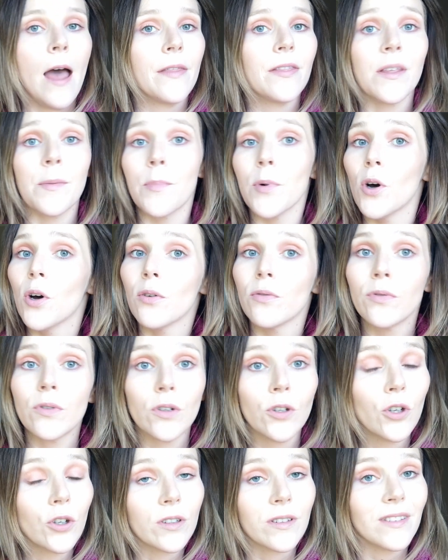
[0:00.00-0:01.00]
They
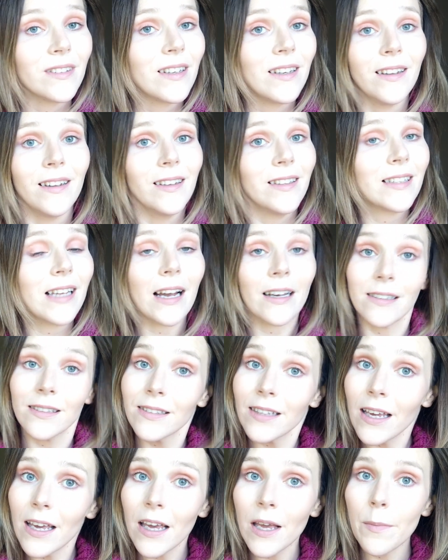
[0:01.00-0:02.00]
both look the exact
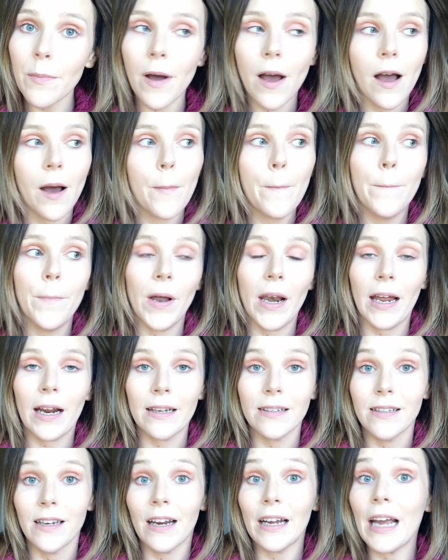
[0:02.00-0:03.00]
same, but like
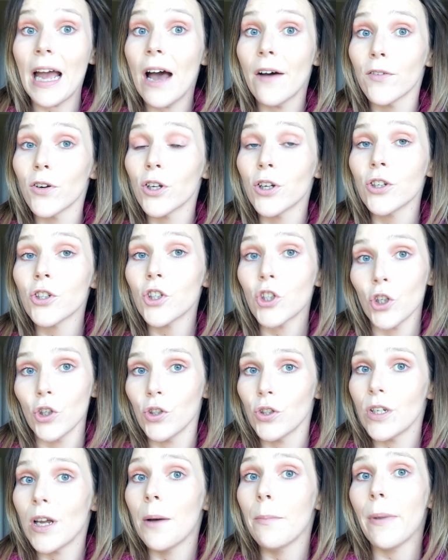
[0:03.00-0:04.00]
I said, I have only
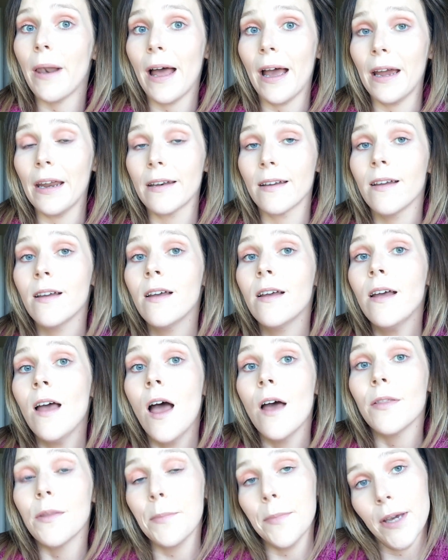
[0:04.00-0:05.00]
just applied
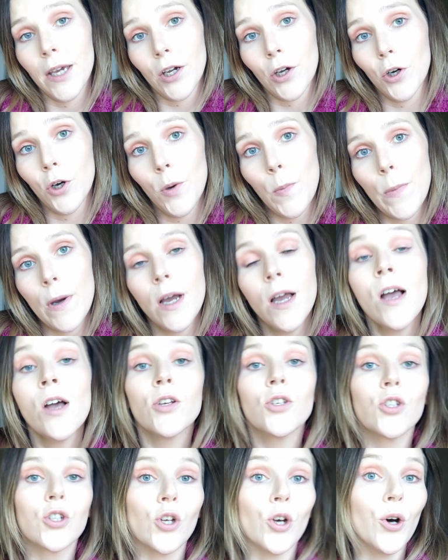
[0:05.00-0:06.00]
the makeup.
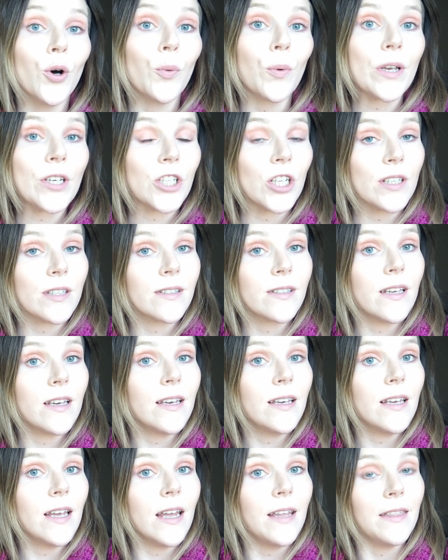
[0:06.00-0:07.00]
So we shall
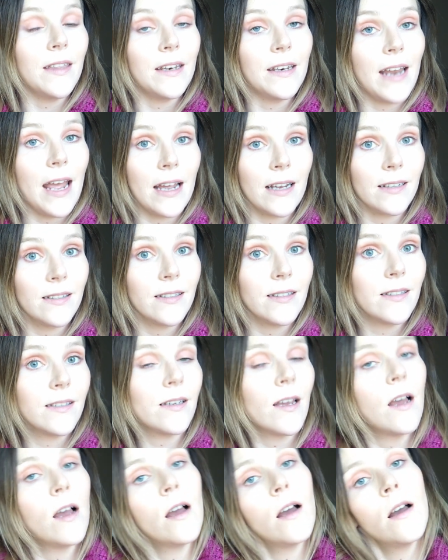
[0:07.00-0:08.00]
see in the
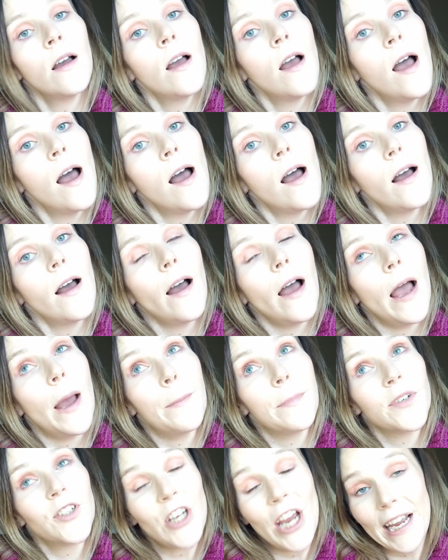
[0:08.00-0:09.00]
next
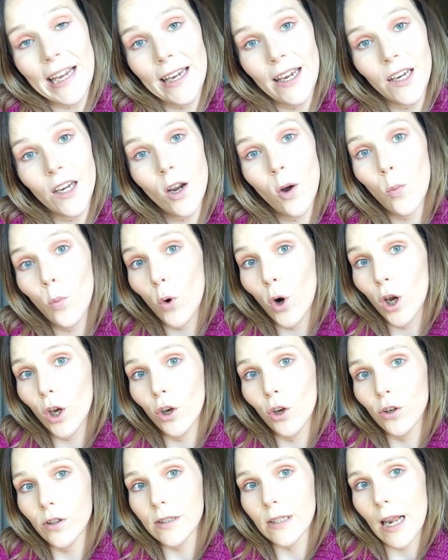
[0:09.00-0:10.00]
check-in what it
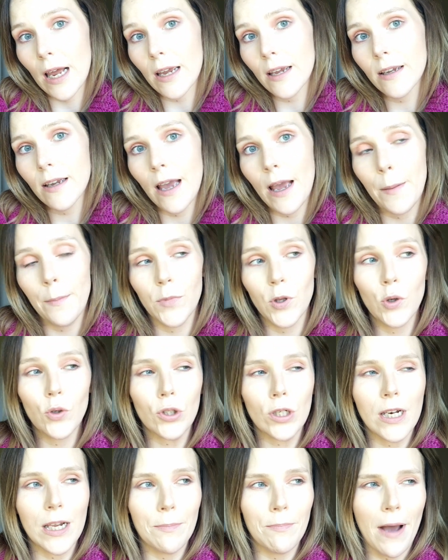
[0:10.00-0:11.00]
looks like.
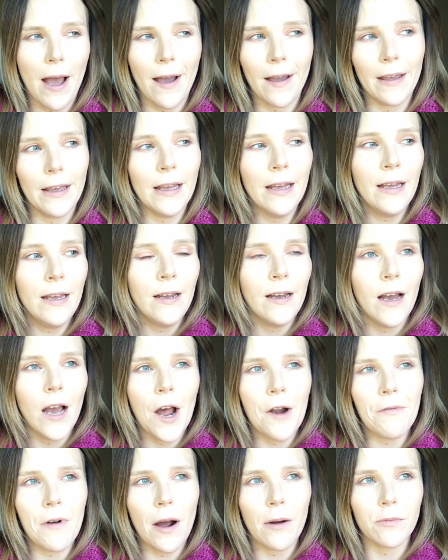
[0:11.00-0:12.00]
Usually by
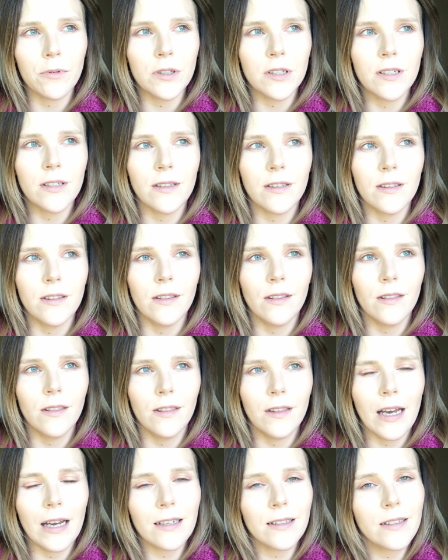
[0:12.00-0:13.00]
around
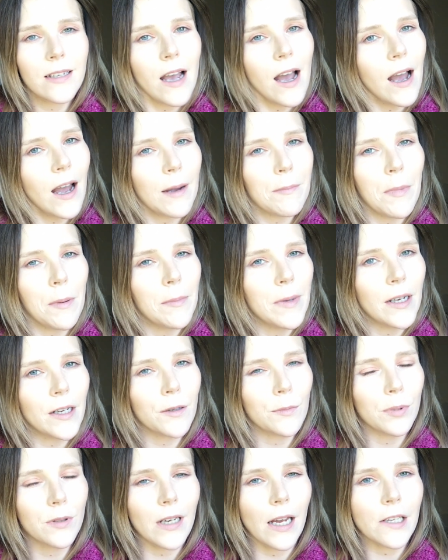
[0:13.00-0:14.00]
that time, my
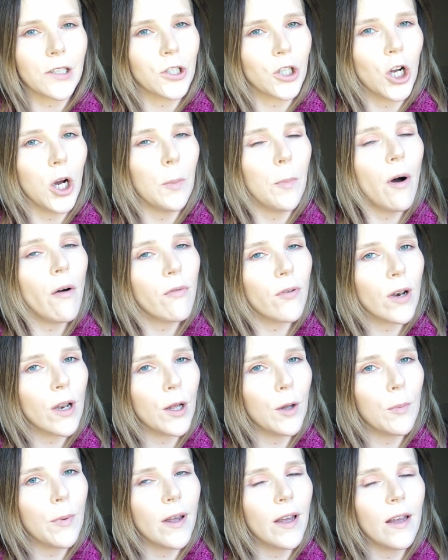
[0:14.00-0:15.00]
makeup starts to come off a
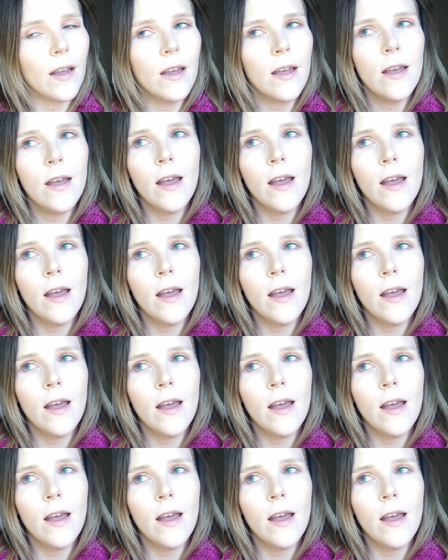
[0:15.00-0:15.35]
little bit,